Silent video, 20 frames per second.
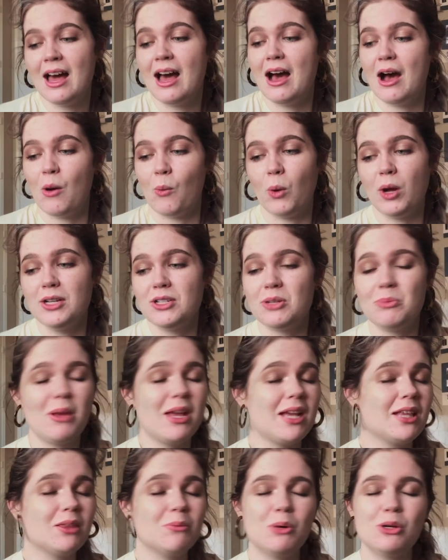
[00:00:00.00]
want to
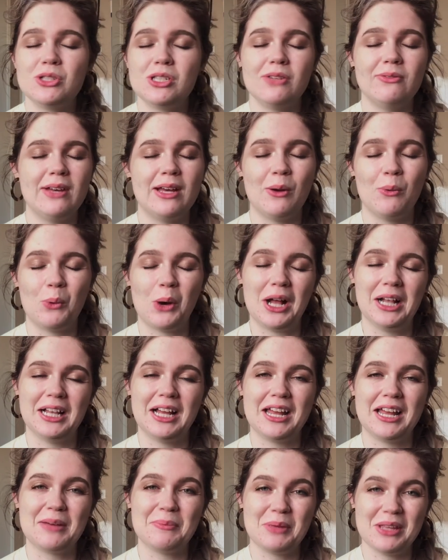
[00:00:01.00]
make the most of it while I
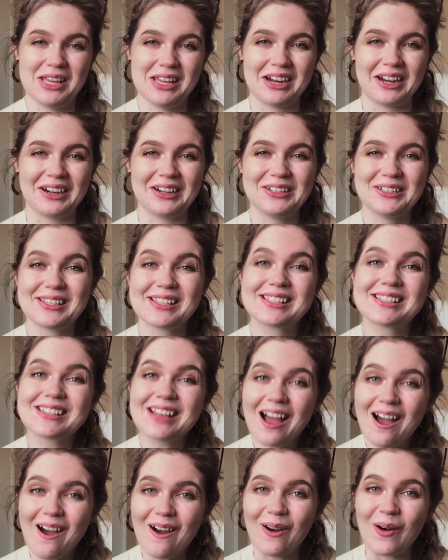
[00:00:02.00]
am here.
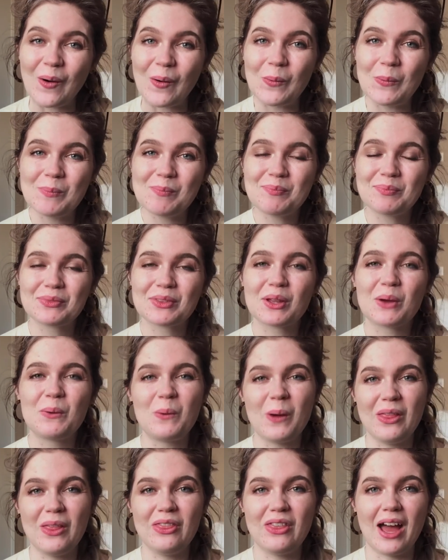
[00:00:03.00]
So
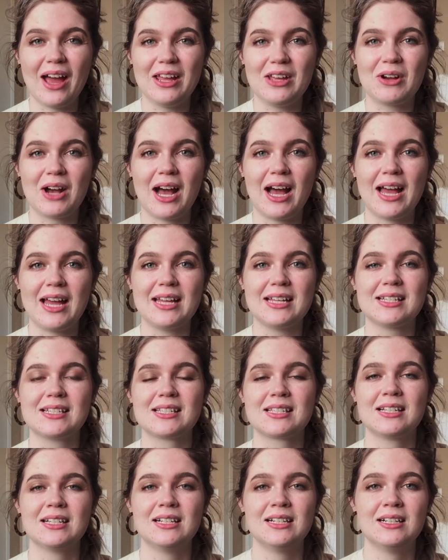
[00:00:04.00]
with that, you guys,
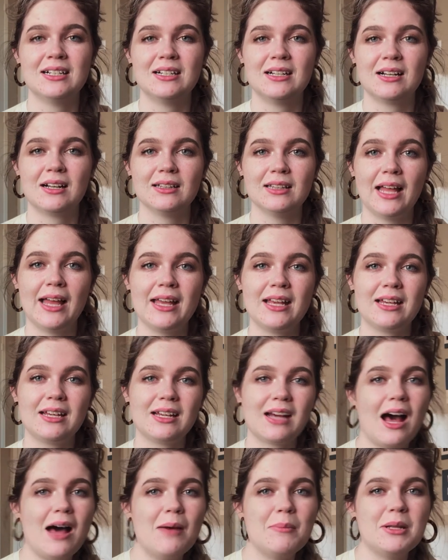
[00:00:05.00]
like,
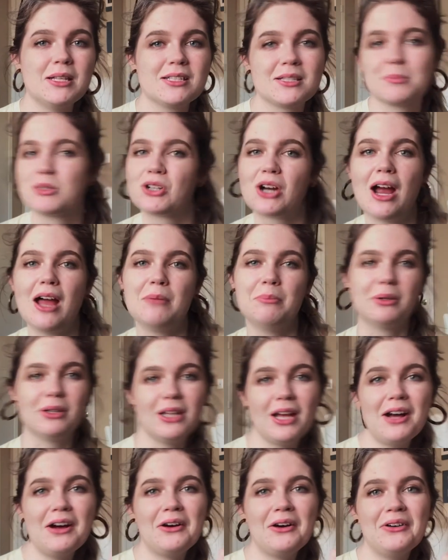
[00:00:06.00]
comment, subscribe
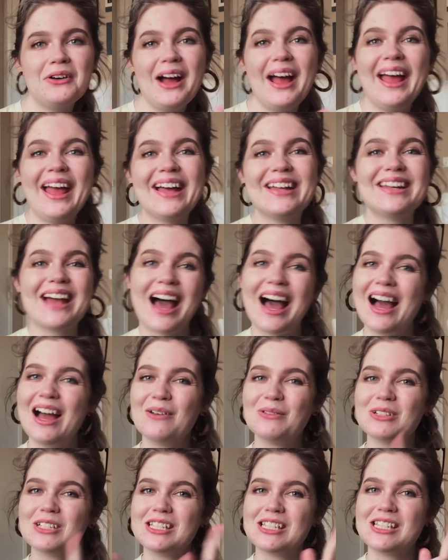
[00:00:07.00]
below, and I
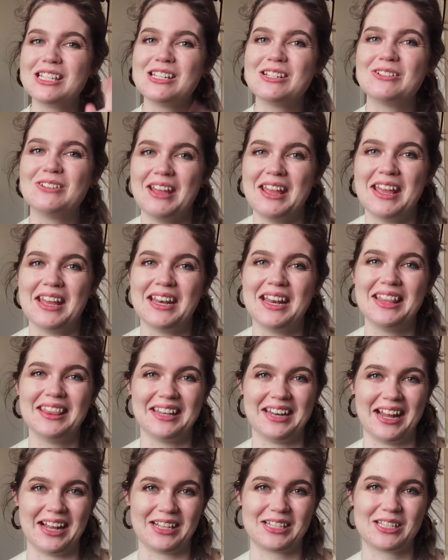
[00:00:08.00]
will see you in the
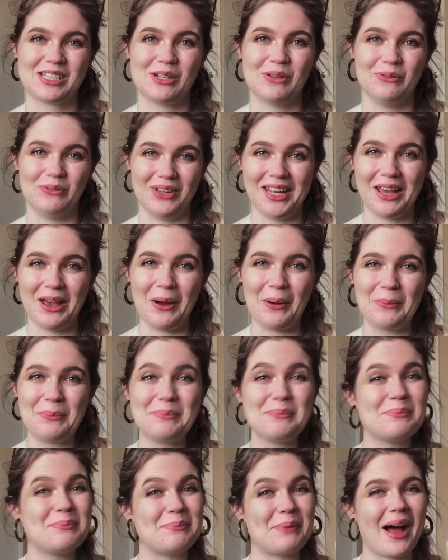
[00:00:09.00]
next video.
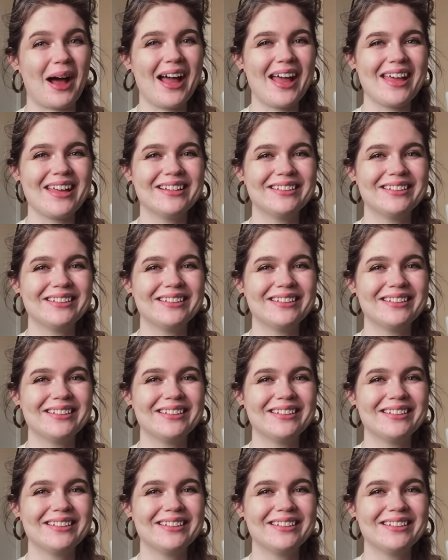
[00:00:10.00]
Bye.